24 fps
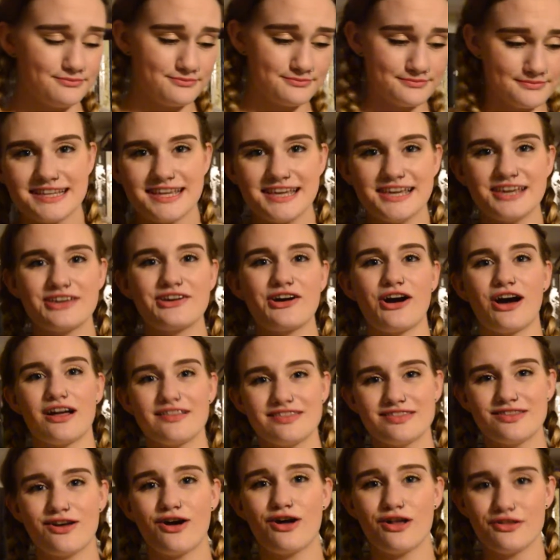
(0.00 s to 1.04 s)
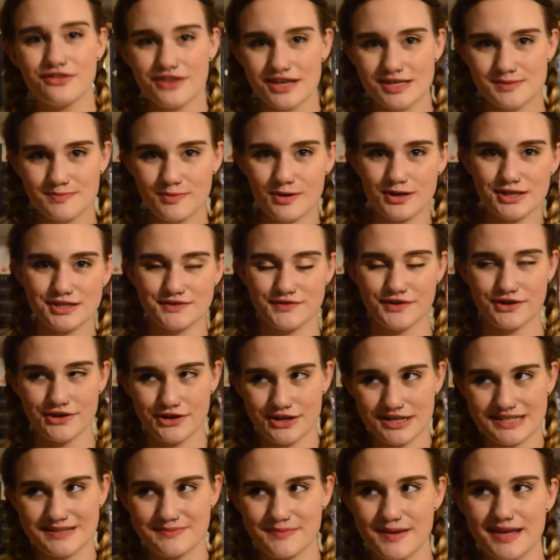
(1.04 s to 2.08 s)
I got all these books for
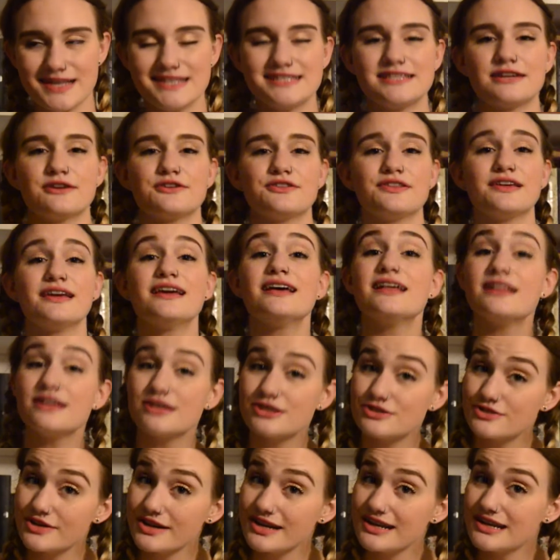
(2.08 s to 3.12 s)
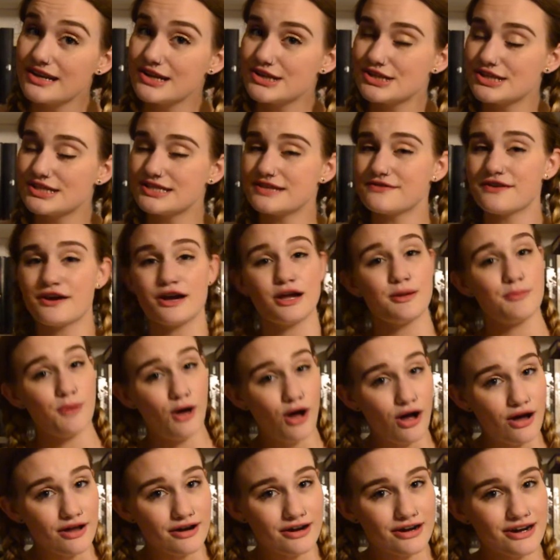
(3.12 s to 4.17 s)
Christmas. They're the illustrated editions of Harry
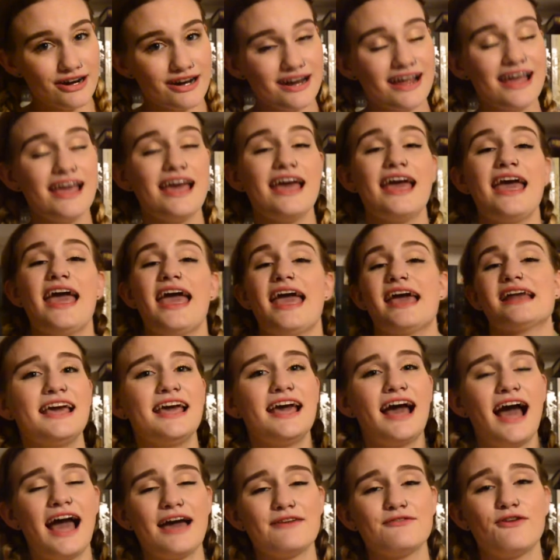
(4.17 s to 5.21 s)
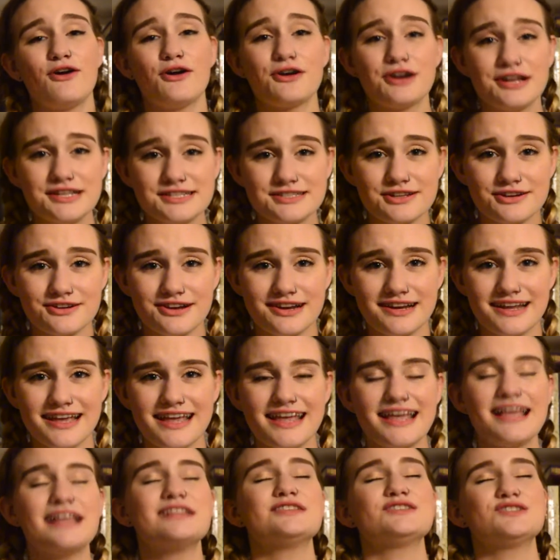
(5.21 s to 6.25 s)
Potter, and I've already started
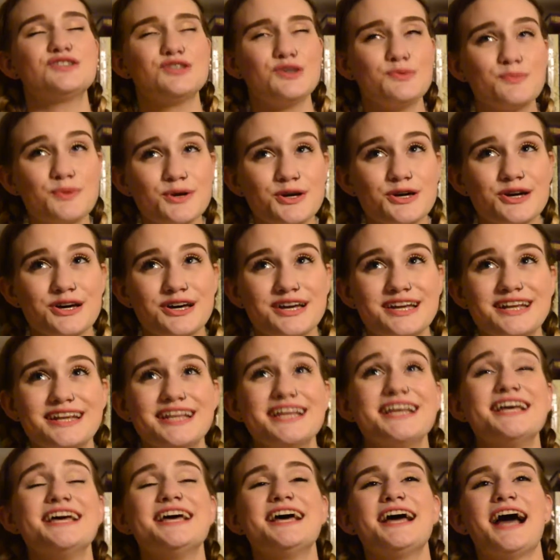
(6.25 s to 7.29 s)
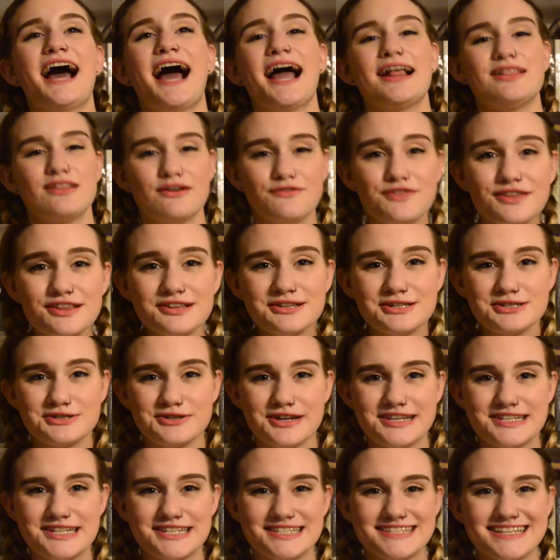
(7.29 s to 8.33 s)
it. It's super good. I love the
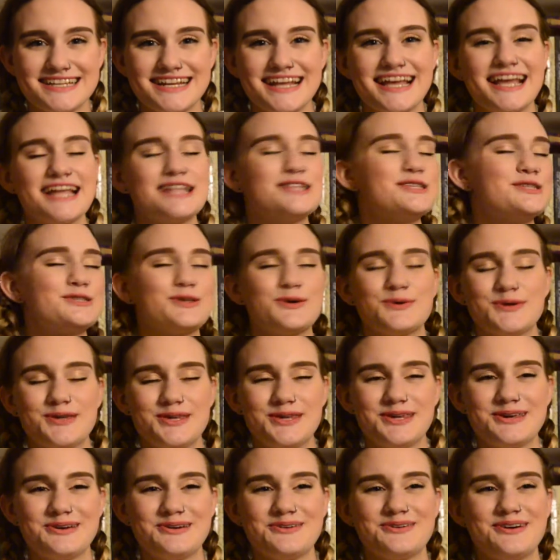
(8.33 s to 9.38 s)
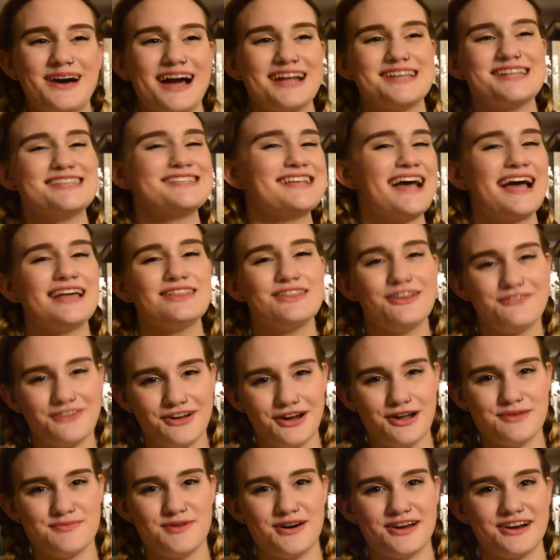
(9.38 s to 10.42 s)
illustrations in it. It's so cute. I just, I love
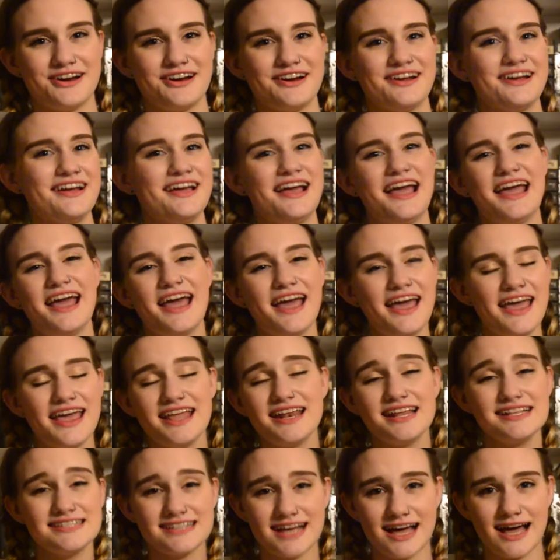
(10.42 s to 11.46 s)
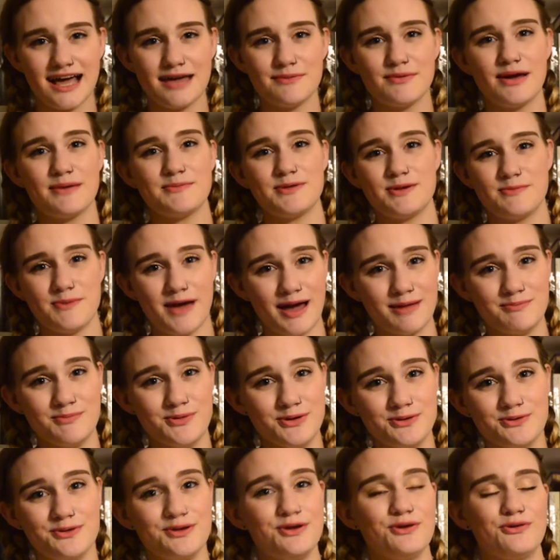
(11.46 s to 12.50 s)
Harry Potter. Anytime I'm in a bad
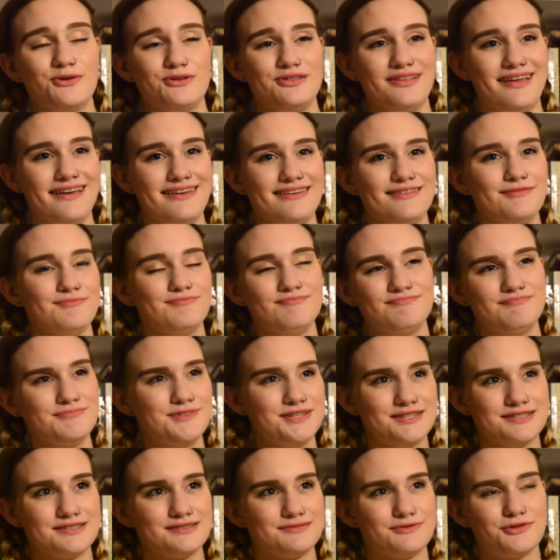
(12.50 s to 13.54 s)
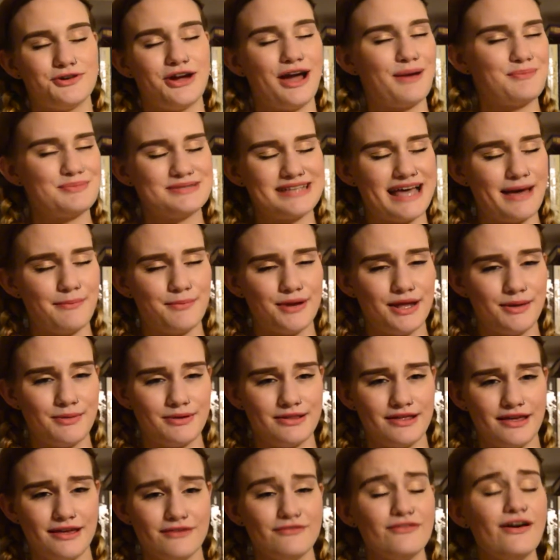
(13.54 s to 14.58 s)
mood or like just crap is happening in my
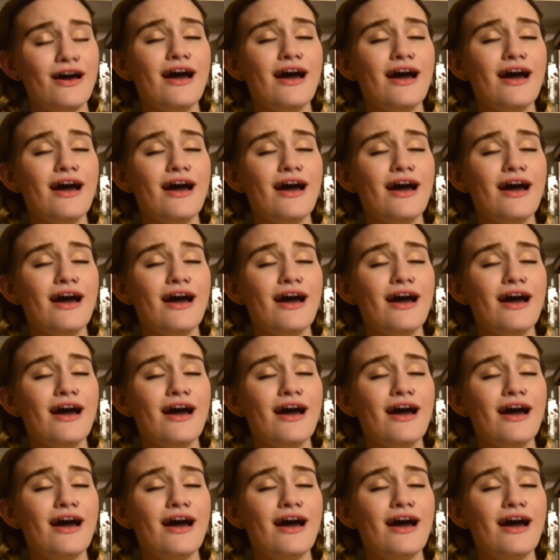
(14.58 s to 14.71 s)
life,